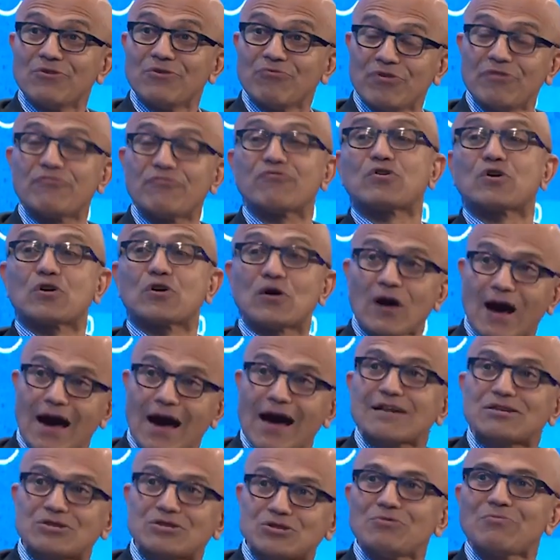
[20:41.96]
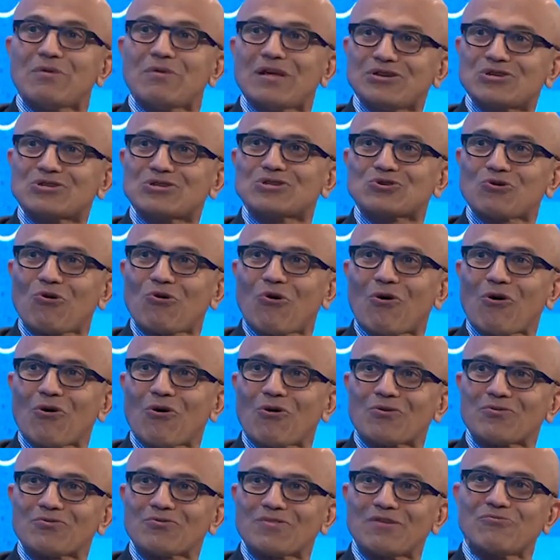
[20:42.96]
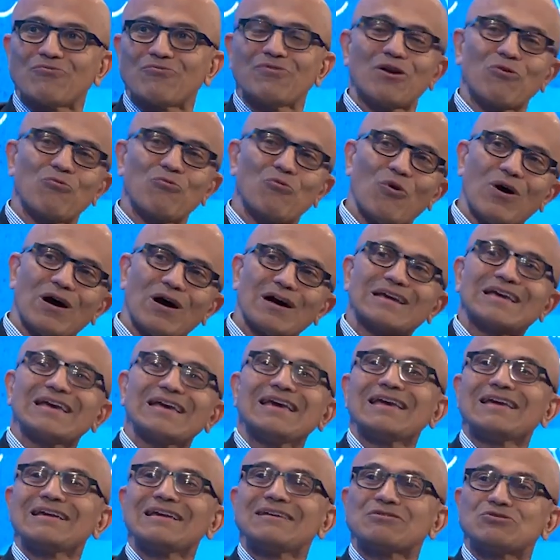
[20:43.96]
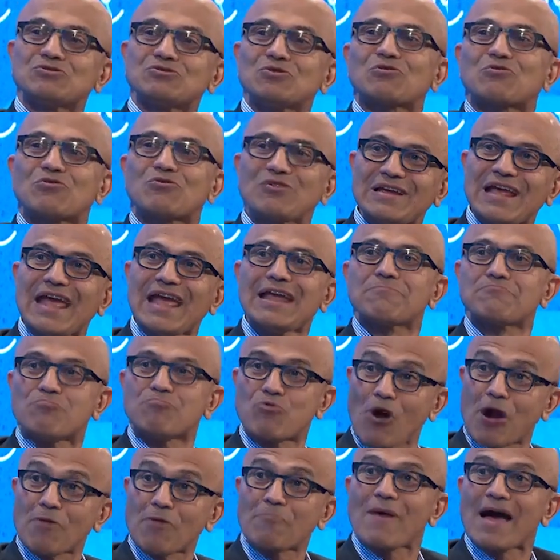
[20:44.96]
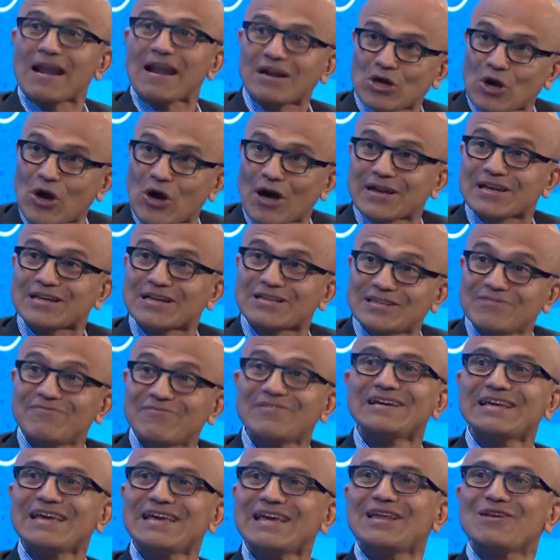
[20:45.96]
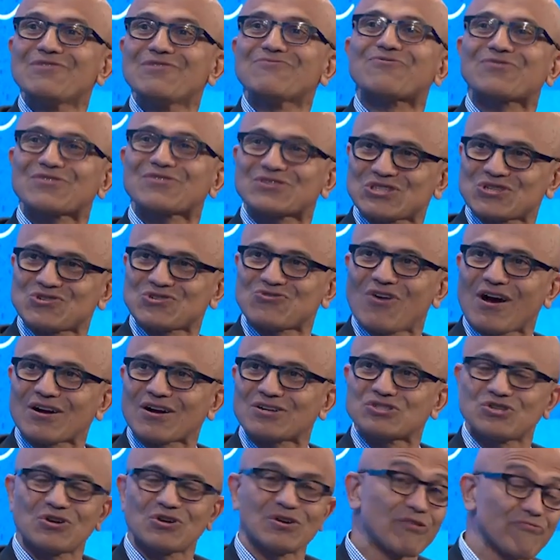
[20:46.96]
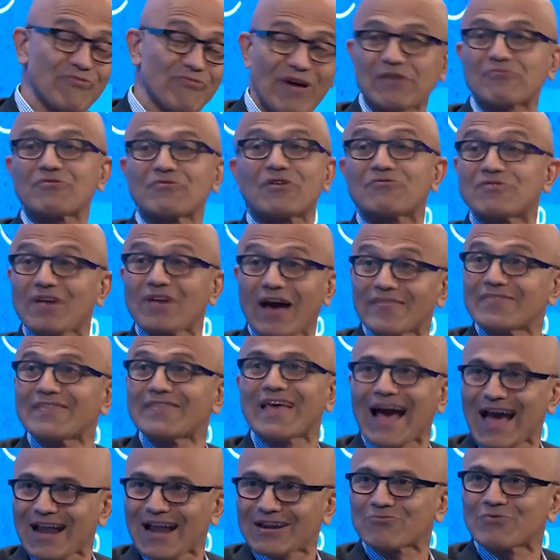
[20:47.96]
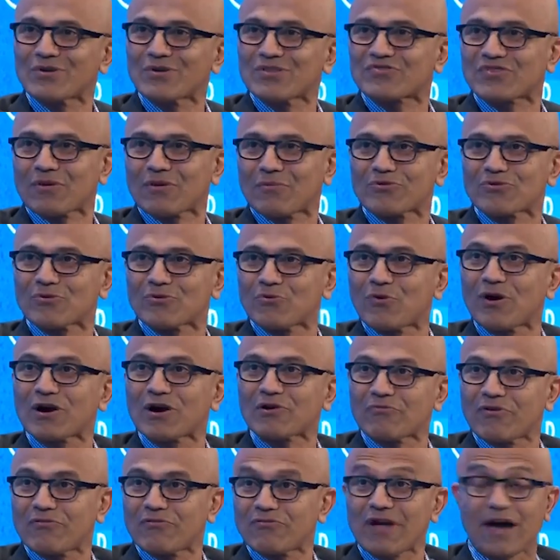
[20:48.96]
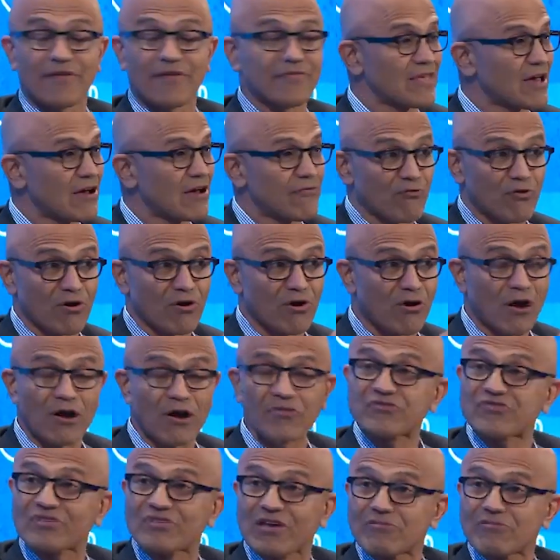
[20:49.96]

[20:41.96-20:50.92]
we've got to ensure that we're working to create broadband connectivity infrastructure. In fact, we've done that with some of the work we've done there for around